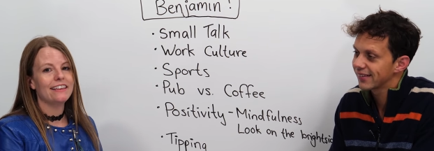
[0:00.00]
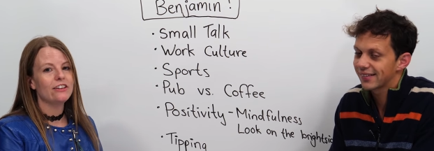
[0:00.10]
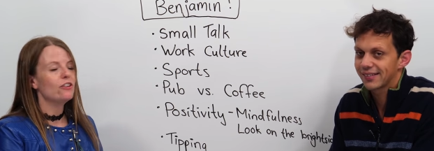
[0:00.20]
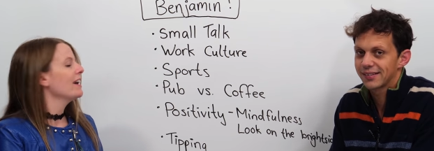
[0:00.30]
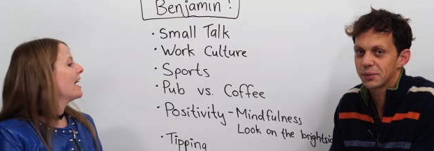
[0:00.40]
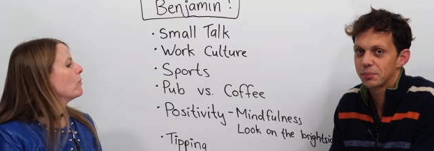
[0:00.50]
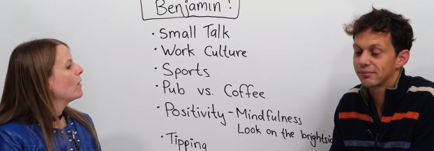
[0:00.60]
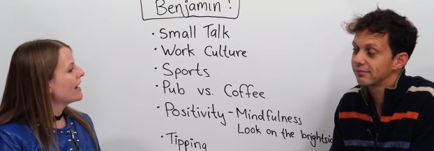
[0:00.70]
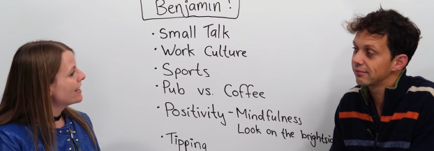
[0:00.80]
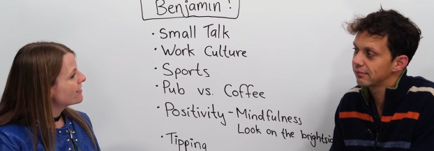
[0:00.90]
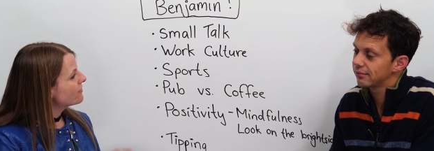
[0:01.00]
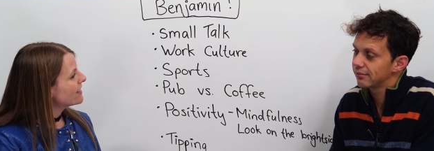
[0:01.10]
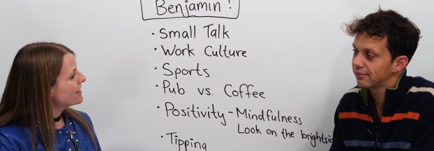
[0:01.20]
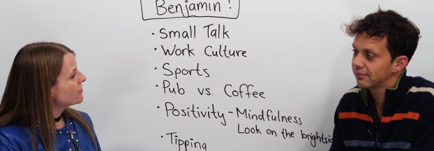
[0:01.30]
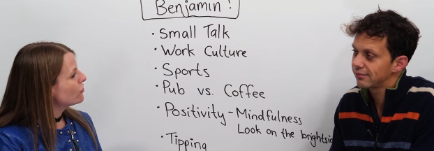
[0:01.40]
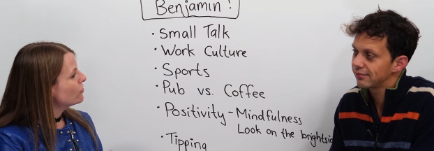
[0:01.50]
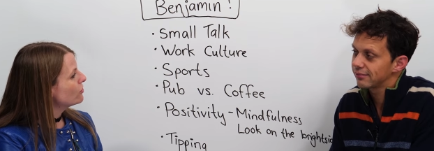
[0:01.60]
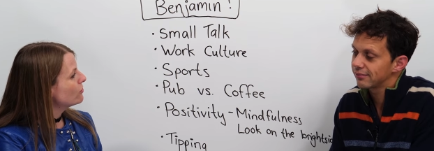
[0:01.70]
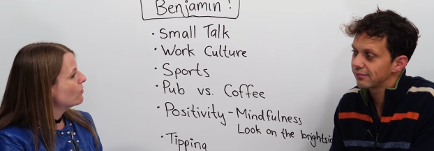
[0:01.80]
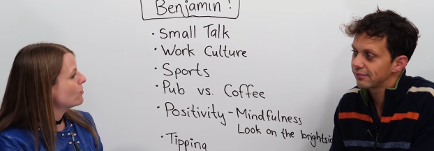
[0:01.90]
Speaker 1: In the U K, what kinds of things do
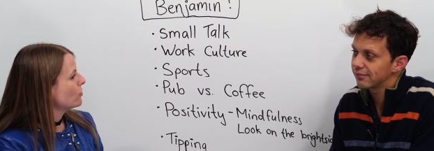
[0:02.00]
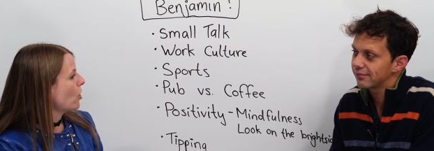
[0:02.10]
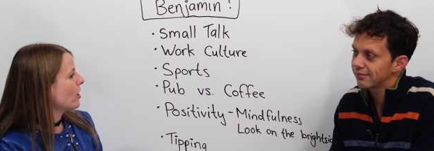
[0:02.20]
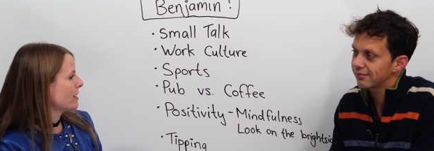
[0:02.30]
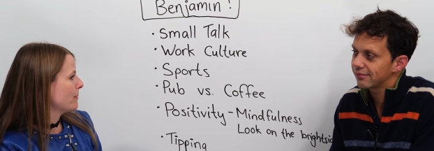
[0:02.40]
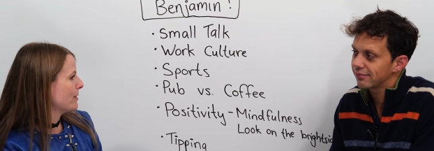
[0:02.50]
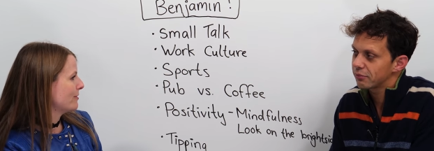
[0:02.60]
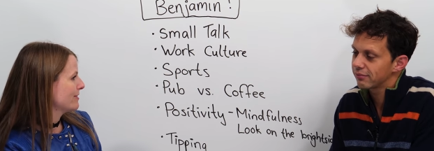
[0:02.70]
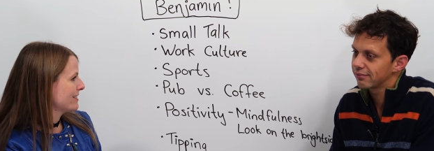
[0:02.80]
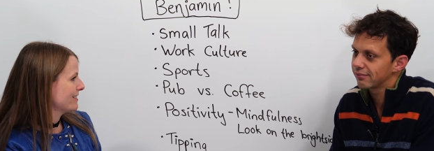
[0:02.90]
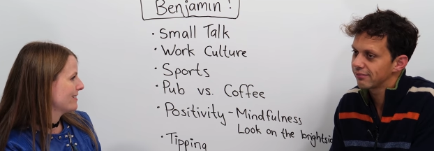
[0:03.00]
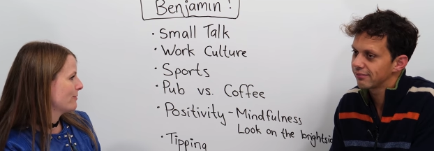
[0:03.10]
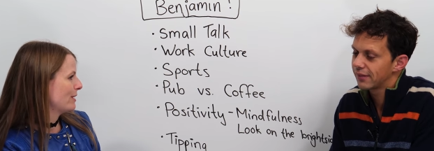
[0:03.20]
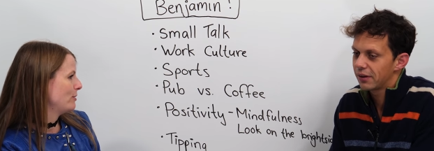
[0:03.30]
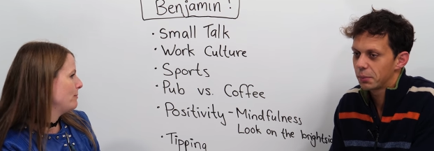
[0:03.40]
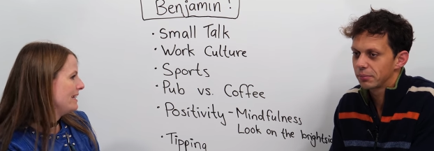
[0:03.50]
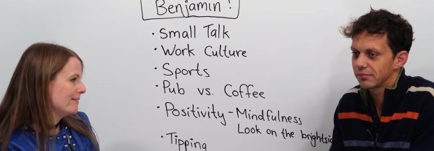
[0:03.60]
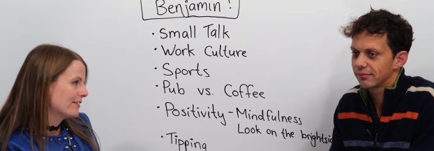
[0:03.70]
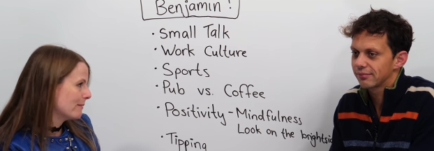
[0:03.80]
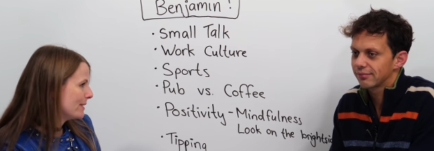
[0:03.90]
you talk about when you meet
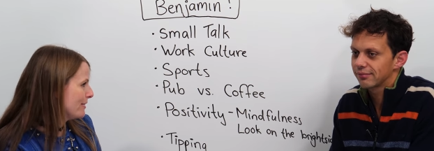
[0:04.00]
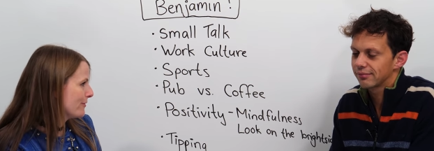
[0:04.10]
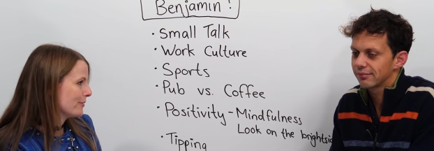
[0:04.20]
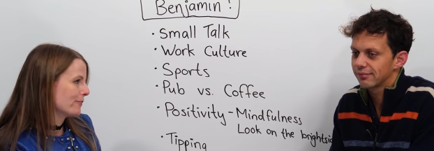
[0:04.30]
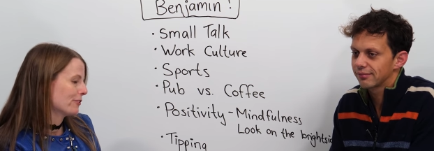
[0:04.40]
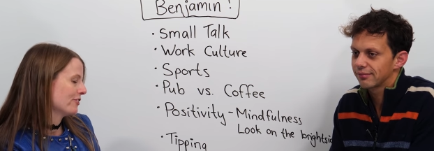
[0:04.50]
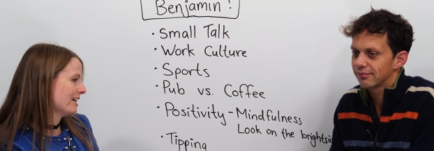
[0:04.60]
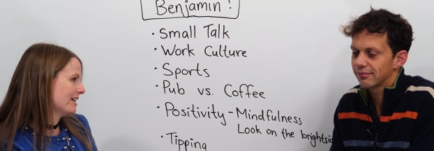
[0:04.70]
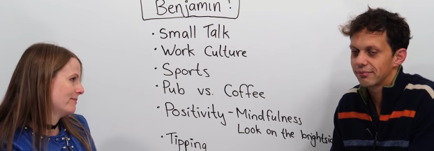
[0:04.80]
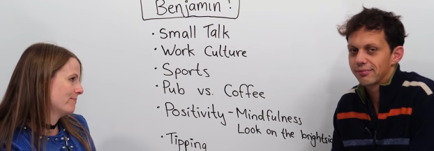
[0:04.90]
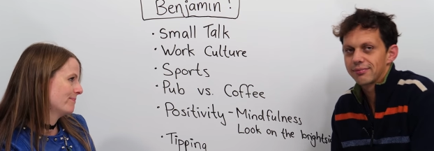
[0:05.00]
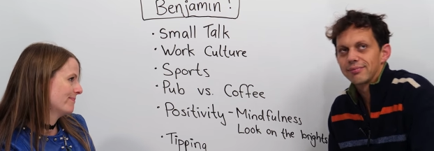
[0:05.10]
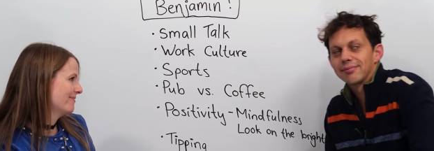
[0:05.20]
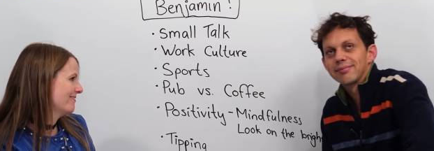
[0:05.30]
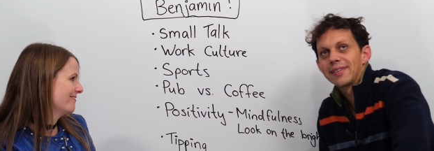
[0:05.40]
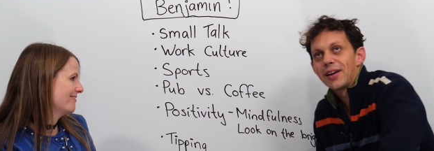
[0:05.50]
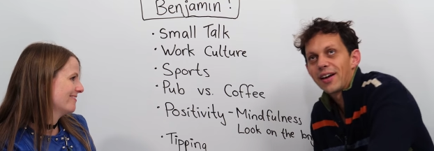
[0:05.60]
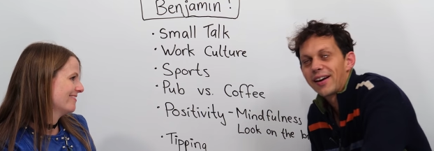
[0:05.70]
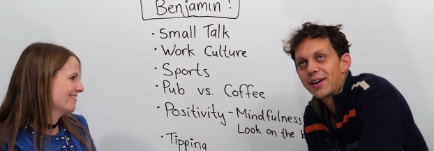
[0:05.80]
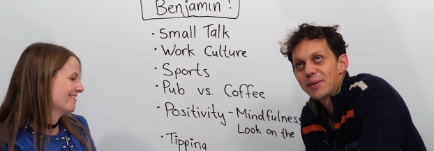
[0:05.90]
somebody for the first time?
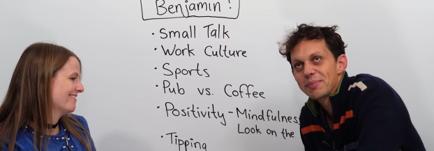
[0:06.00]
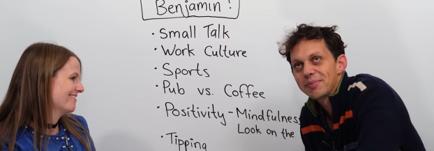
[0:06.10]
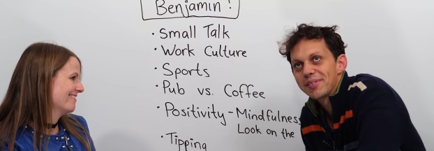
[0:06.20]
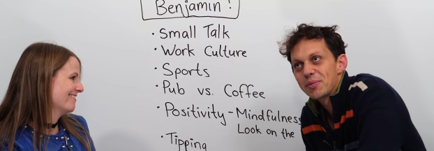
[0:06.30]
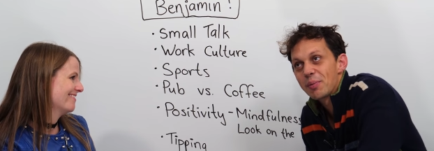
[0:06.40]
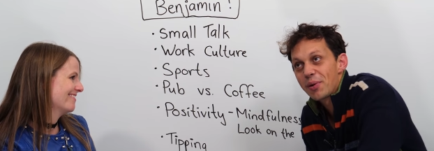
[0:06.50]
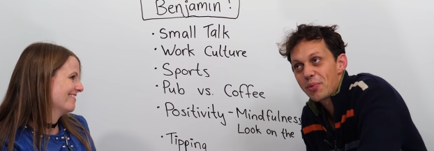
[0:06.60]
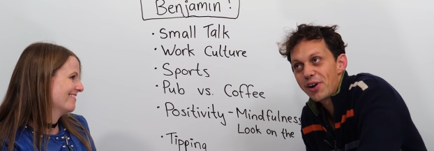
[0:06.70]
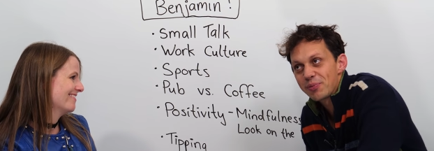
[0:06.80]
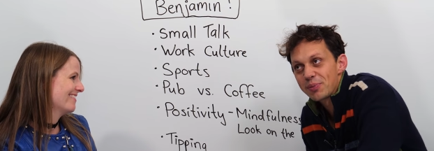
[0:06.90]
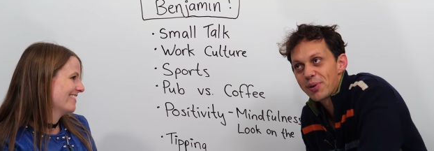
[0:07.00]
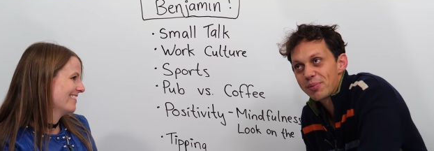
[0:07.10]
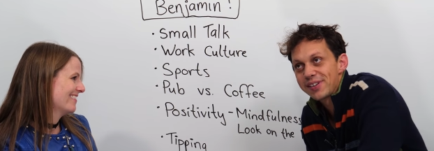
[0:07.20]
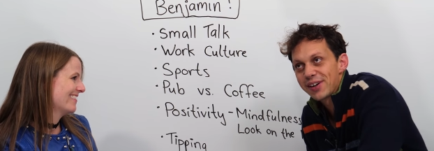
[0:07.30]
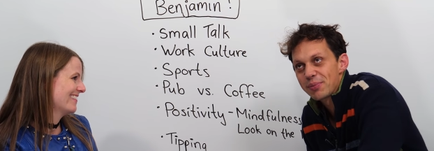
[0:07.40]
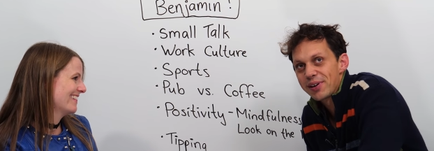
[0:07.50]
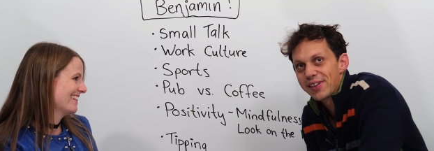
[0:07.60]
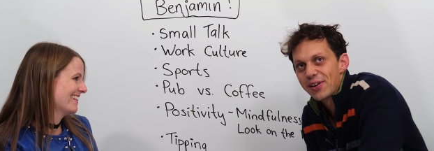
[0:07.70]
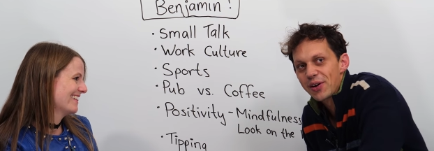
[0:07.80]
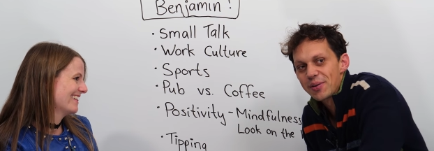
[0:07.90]
Speaker 2: Um, well, my wife would probably tell me
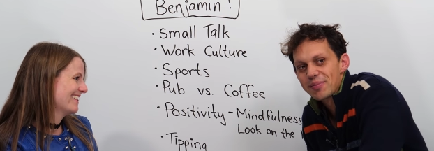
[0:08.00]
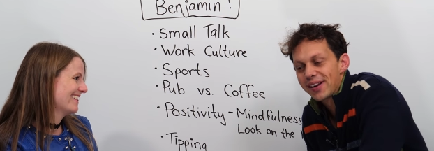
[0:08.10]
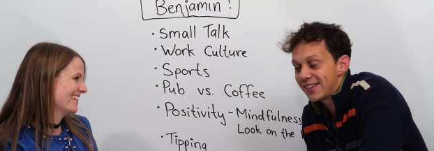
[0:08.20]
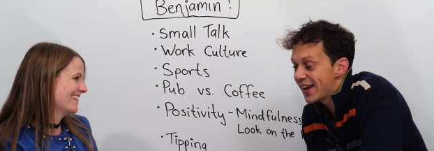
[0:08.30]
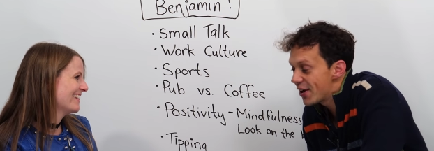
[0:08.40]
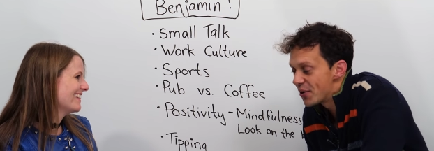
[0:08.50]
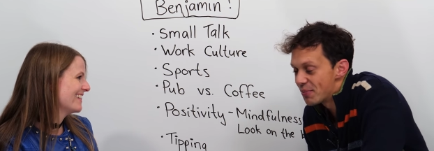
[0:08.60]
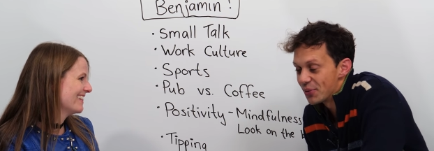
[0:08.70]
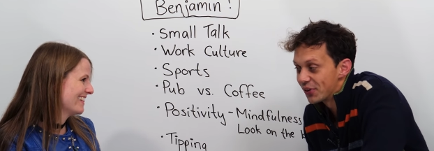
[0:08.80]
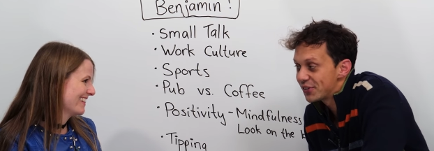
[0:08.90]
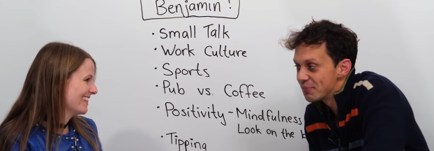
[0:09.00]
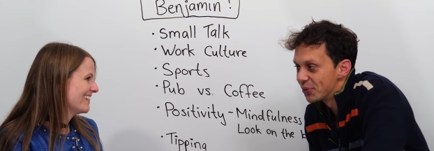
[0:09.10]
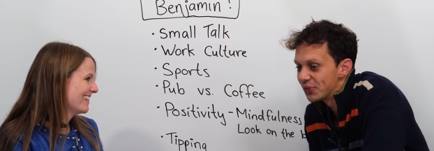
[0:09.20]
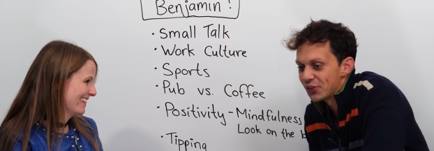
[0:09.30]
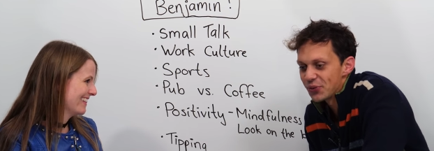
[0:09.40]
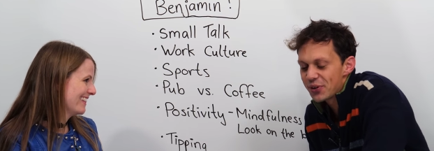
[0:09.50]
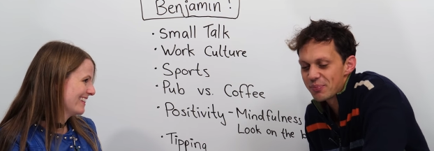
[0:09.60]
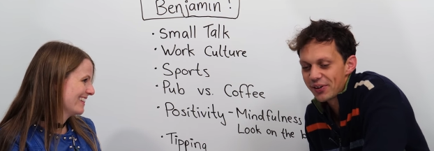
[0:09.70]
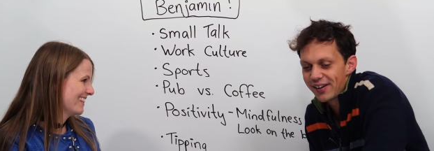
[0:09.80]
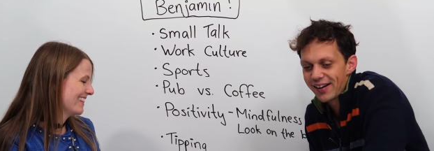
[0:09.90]
that I'm terrible at small talk,
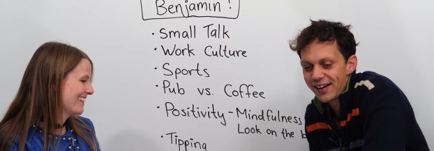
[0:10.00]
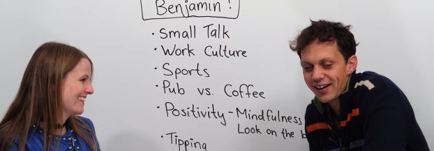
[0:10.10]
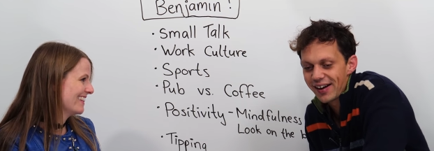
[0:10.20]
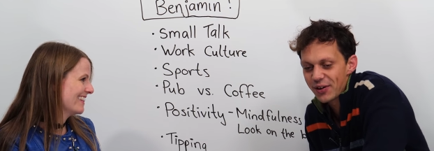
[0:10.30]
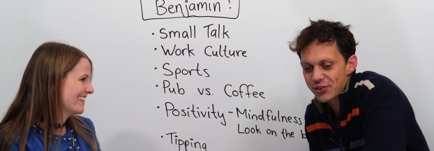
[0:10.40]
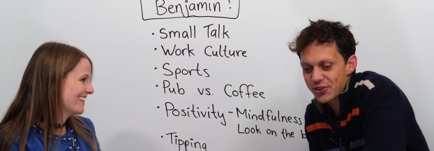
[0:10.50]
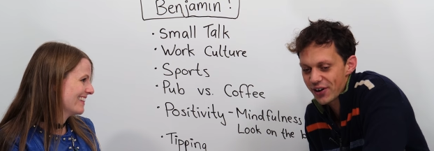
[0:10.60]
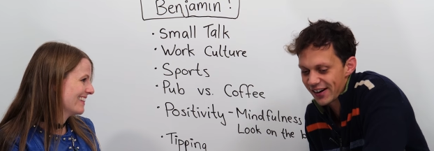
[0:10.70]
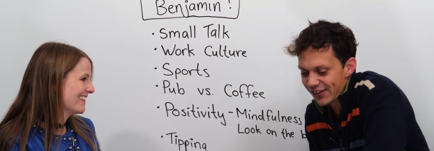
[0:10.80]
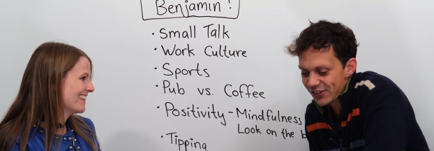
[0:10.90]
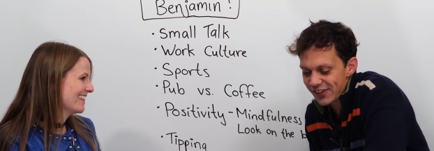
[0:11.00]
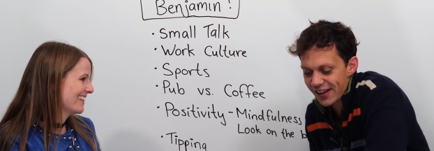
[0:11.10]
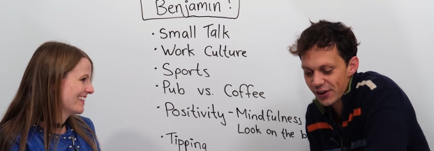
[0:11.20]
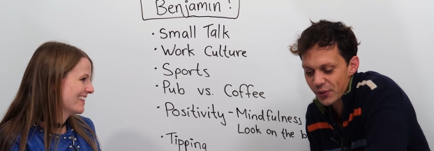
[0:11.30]
but uh, I'll try and answer that